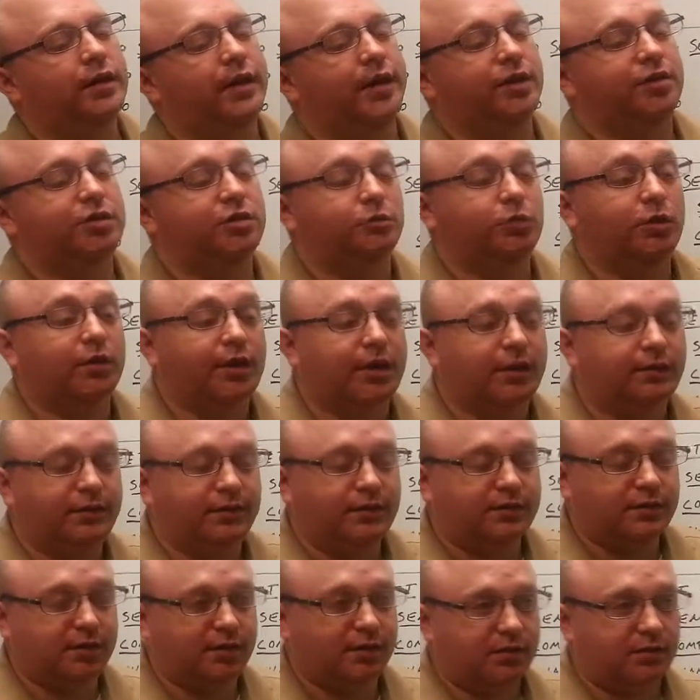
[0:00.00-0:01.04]
engine will have
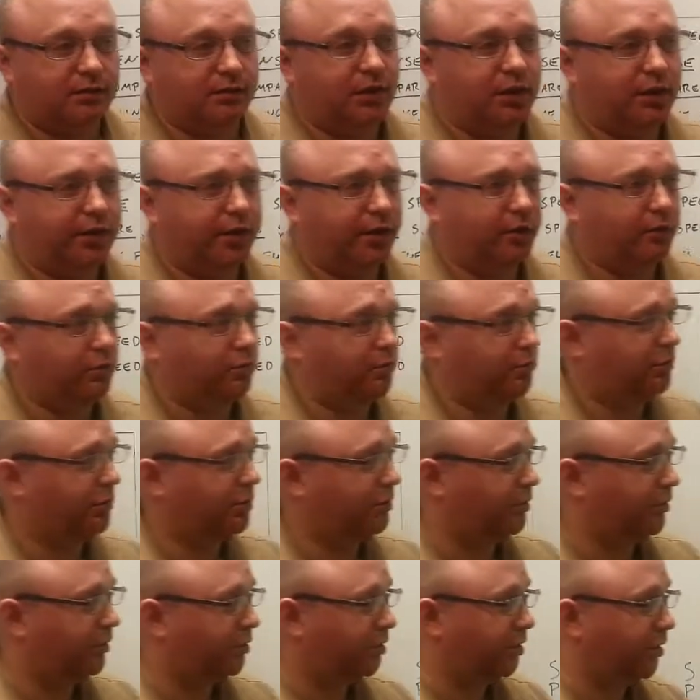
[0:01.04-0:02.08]
excessive hunting or
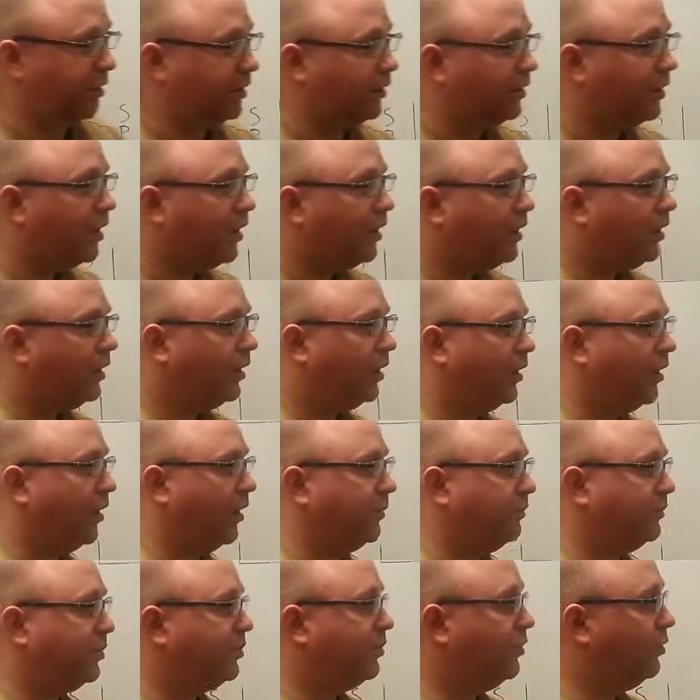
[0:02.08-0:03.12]
surging.
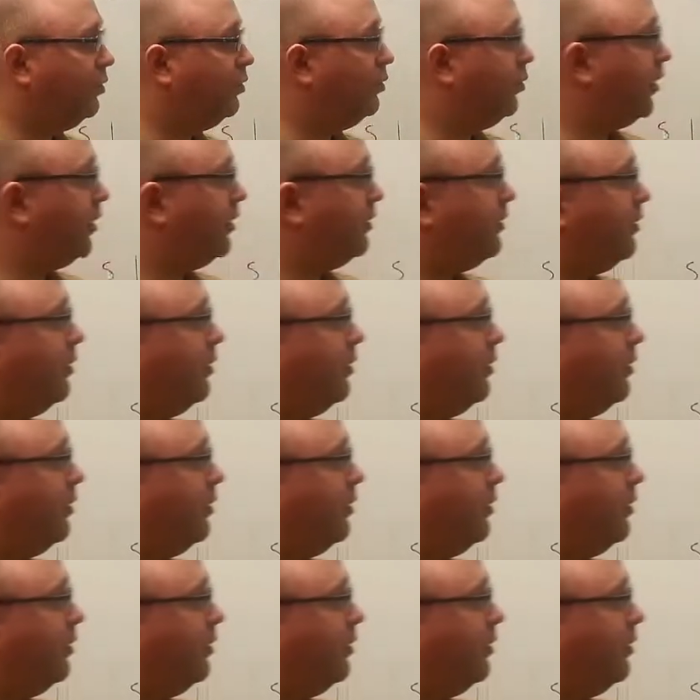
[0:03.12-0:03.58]
So with